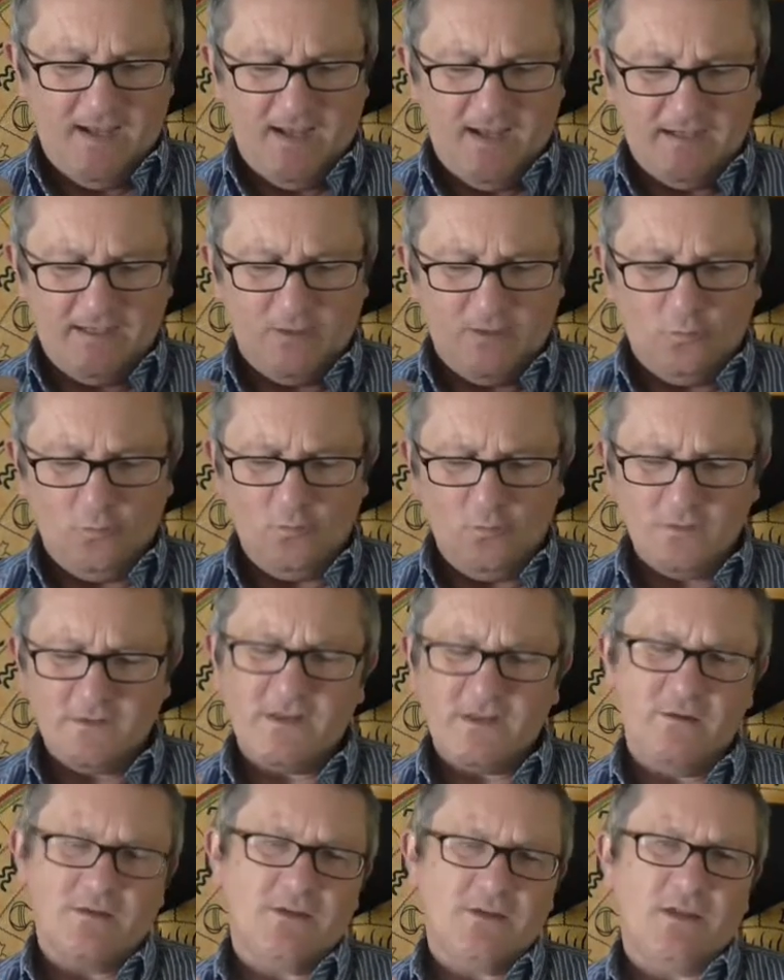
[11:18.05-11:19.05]
And it
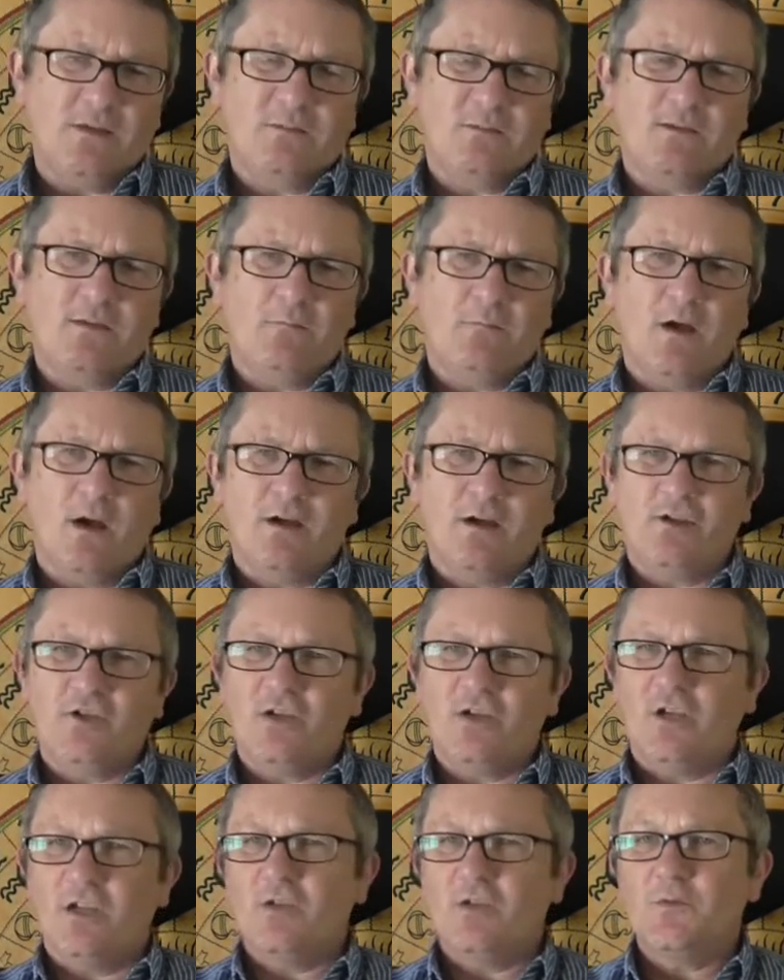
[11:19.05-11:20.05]
also seems to mark a
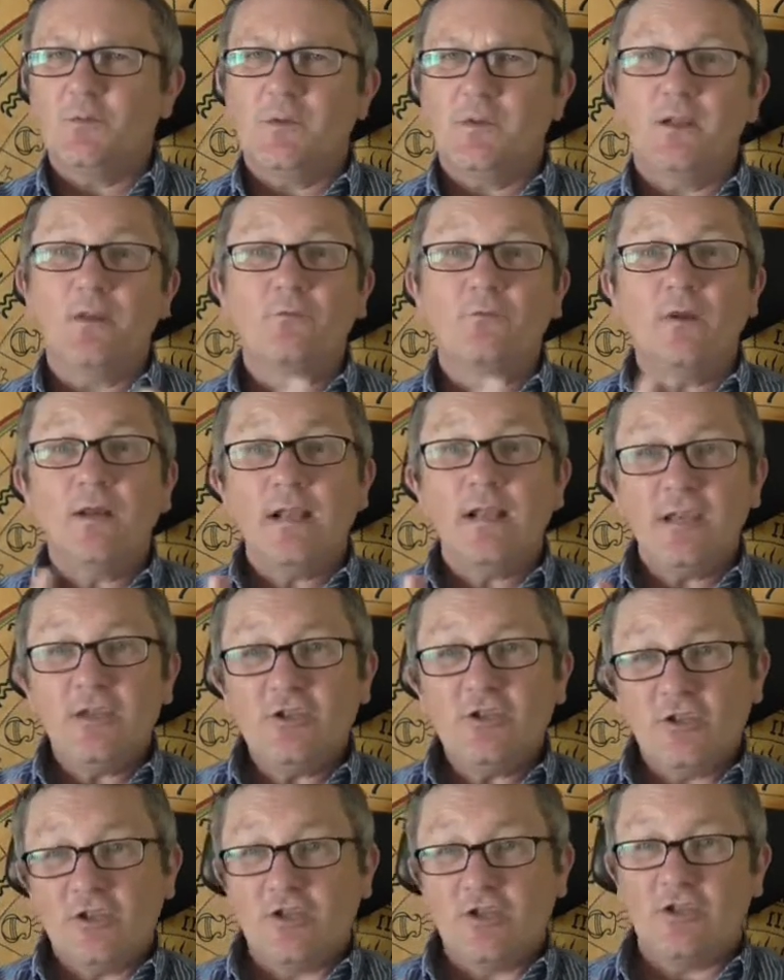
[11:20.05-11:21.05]
change within a
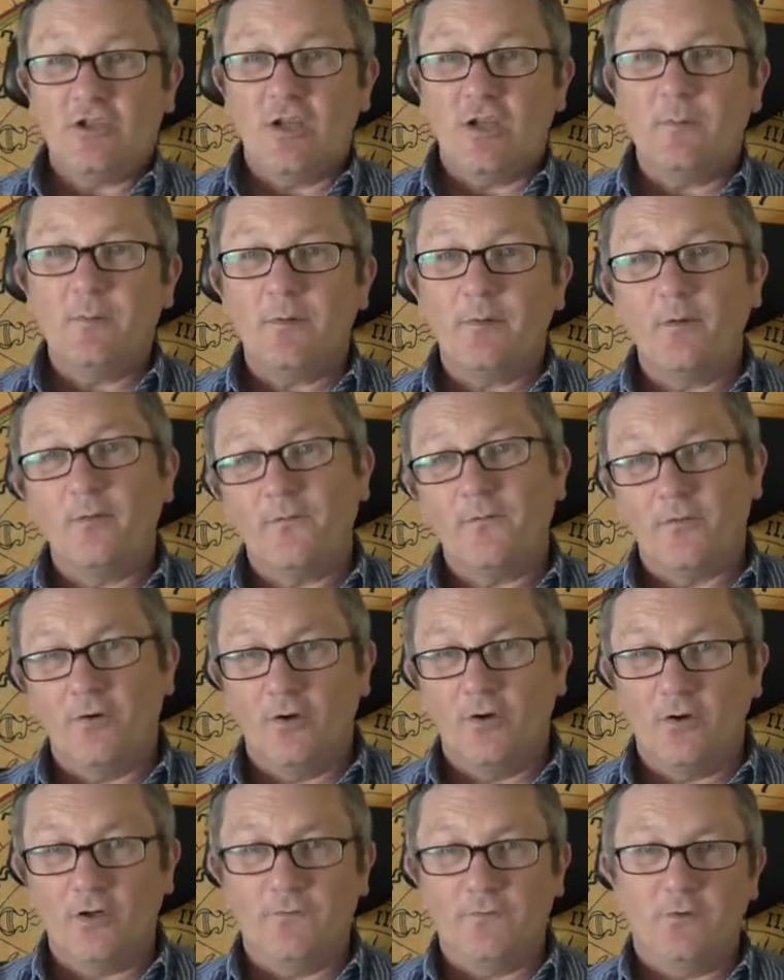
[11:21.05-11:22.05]
relationship for
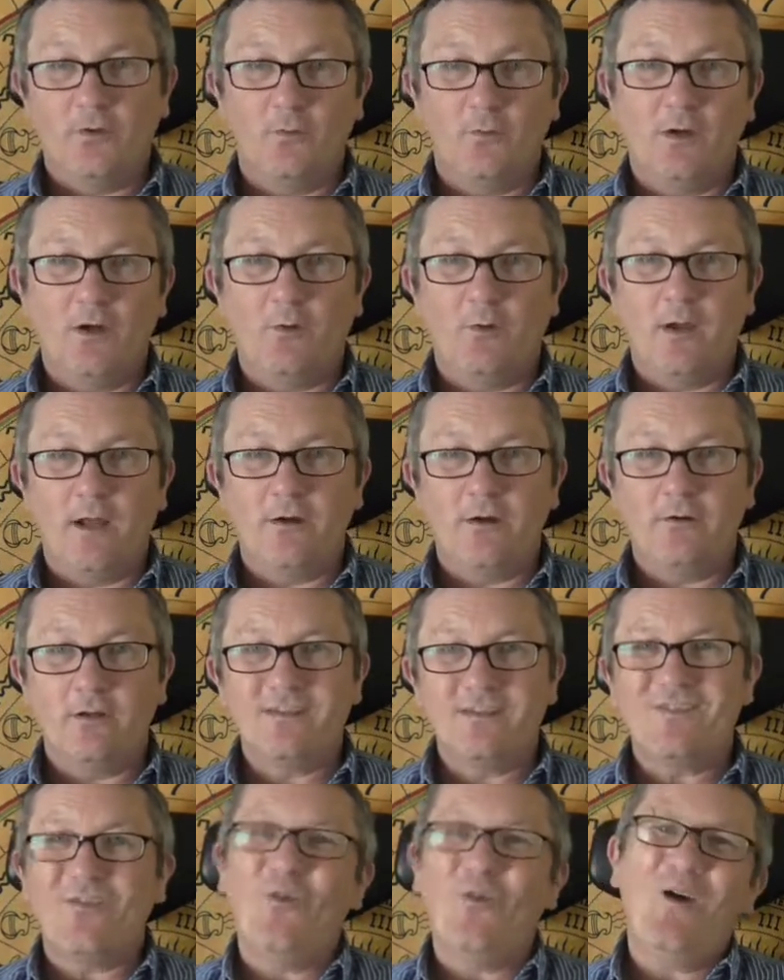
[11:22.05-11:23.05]
a lot of you
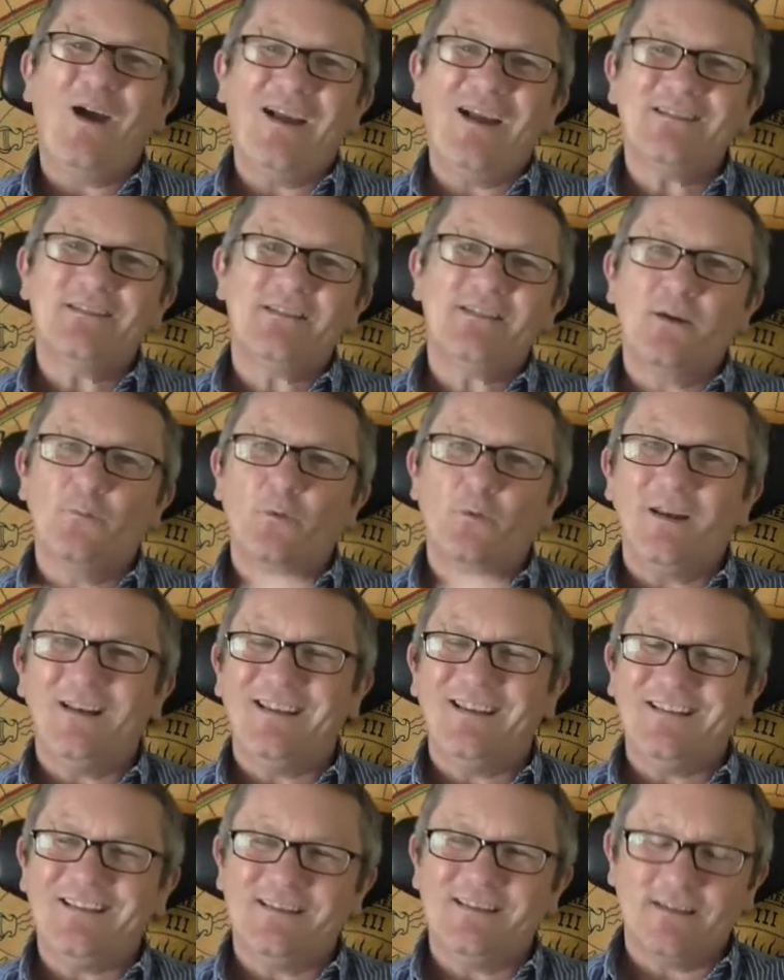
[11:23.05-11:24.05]
Aquarians, or how someone
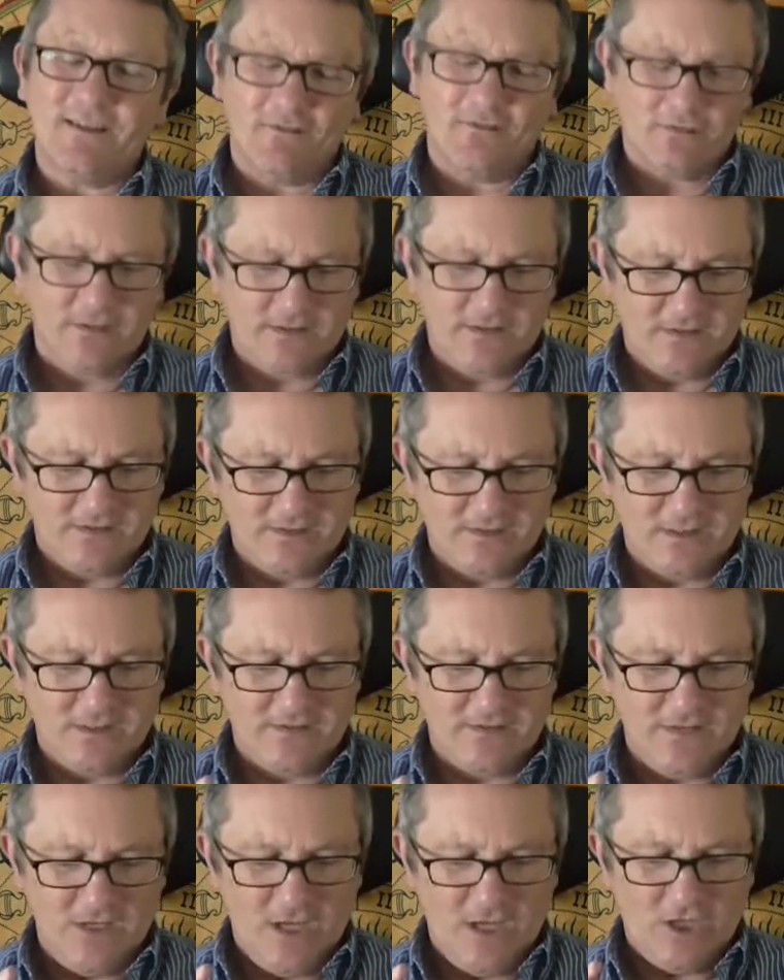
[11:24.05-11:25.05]
necessarily
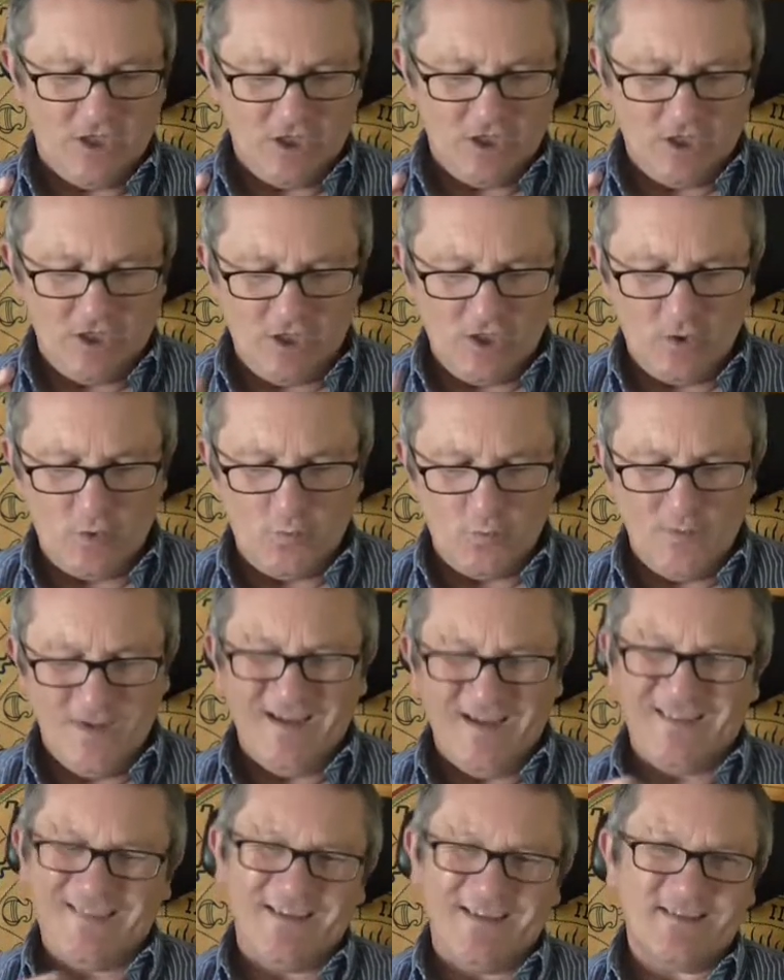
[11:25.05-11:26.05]
sees you.
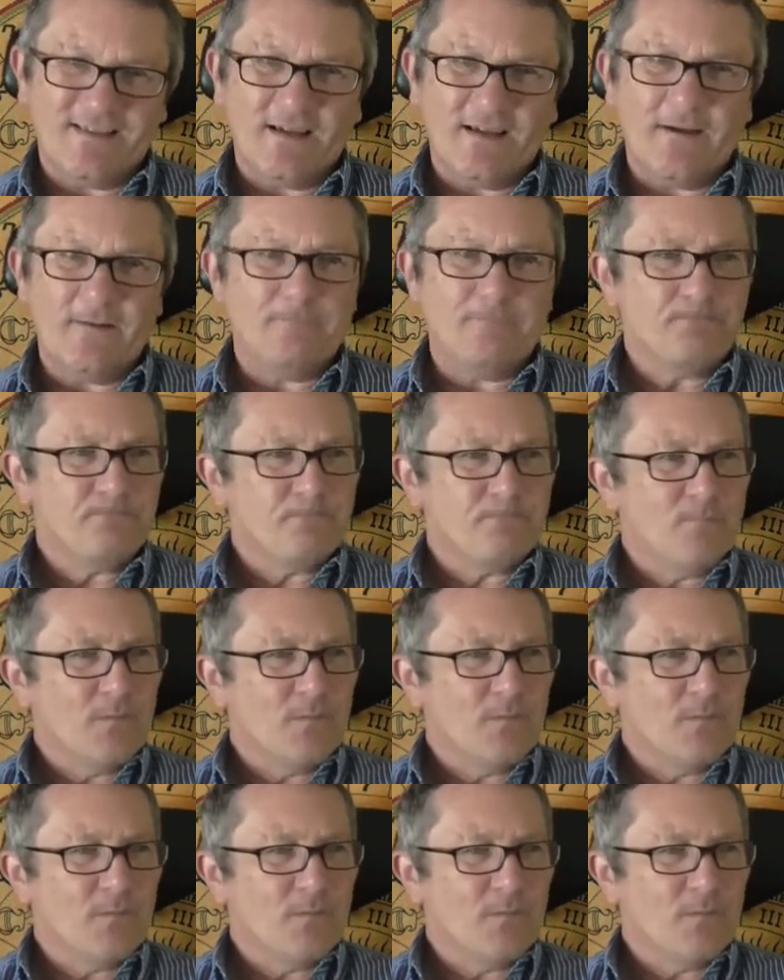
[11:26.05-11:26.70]
There's a